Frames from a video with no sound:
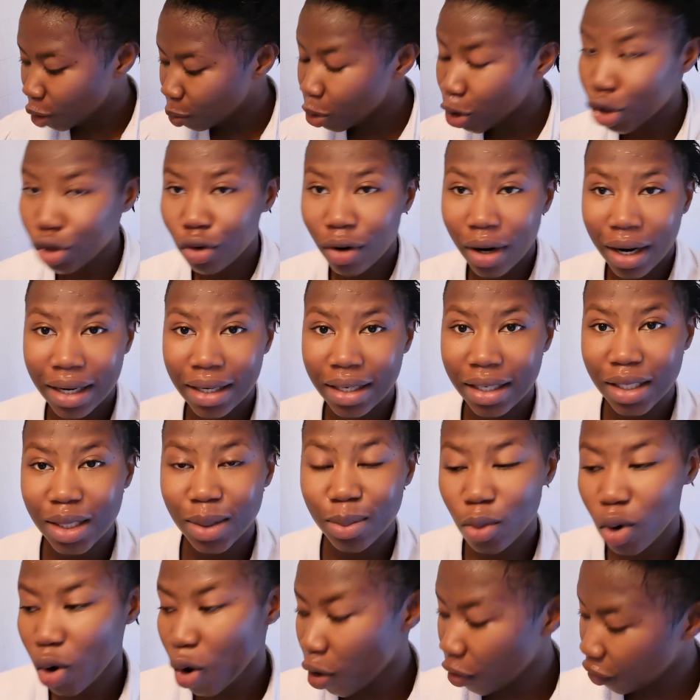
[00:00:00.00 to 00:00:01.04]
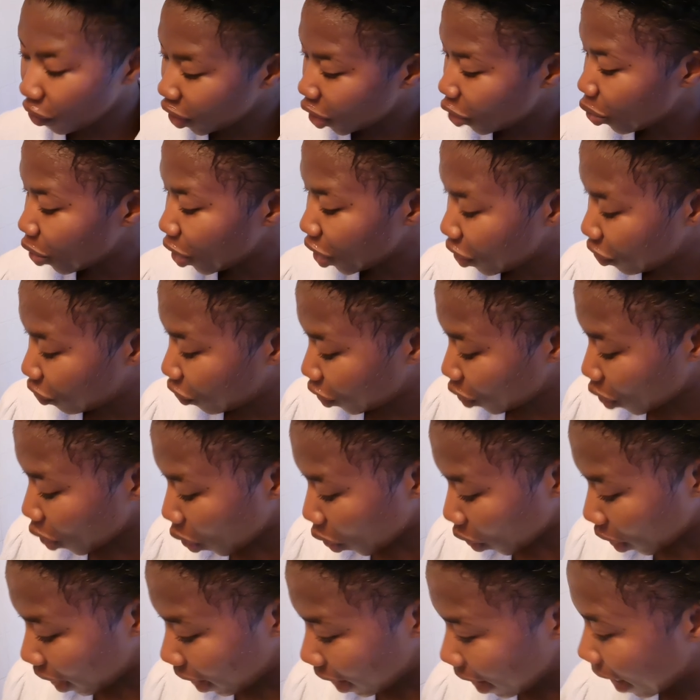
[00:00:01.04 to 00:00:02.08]
to be trying this more often with different
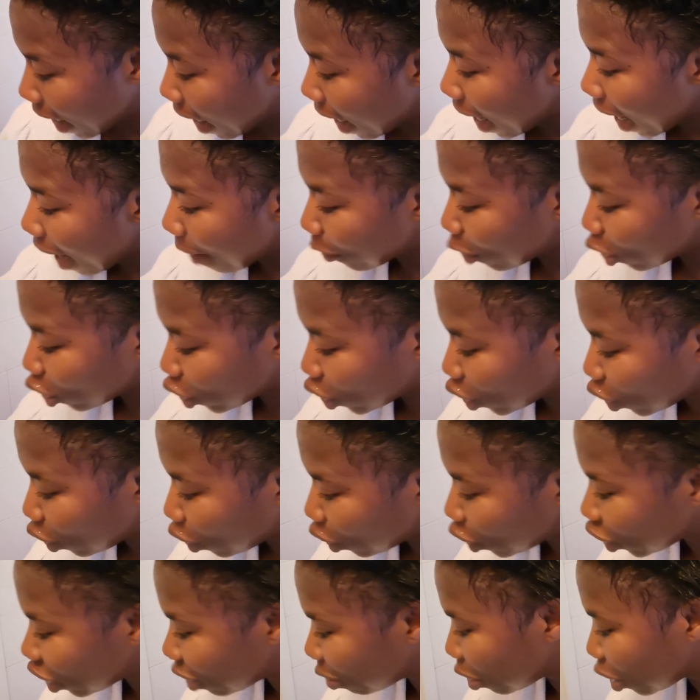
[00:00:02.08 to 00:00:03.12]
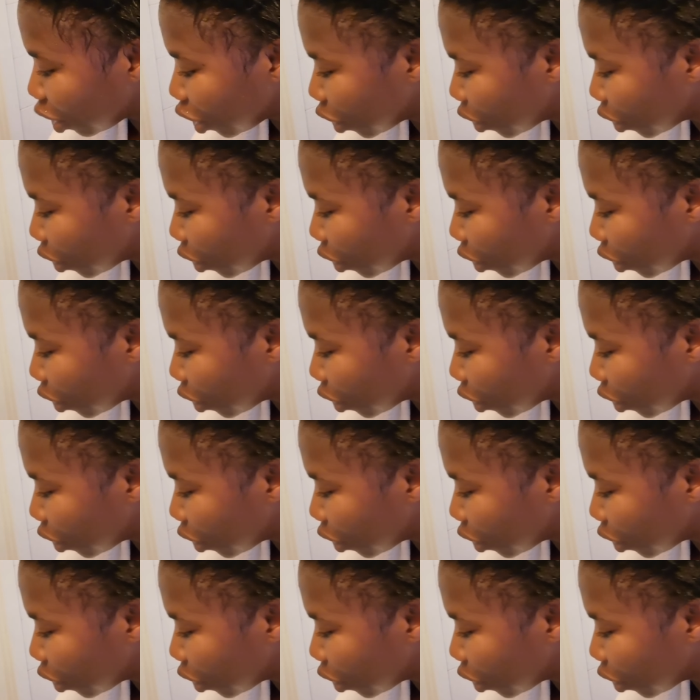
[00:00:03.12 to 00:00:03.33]
oil. I'm also going to be